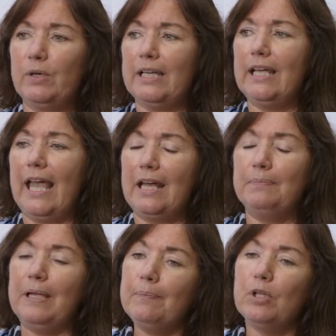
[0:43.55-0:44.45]
We
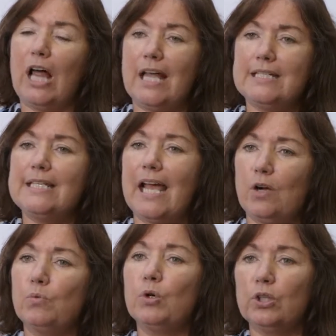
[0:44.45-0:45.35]
had people on
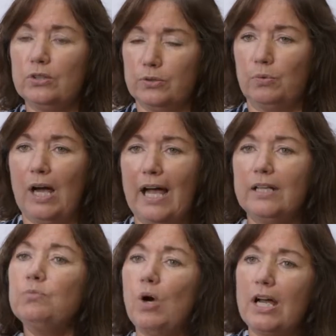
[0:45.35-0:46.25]
deck
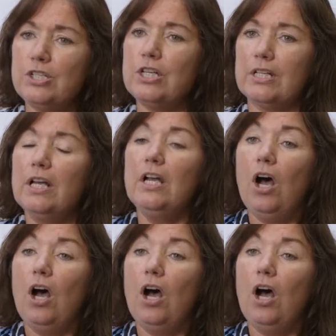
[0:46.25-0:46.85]
worldwide watching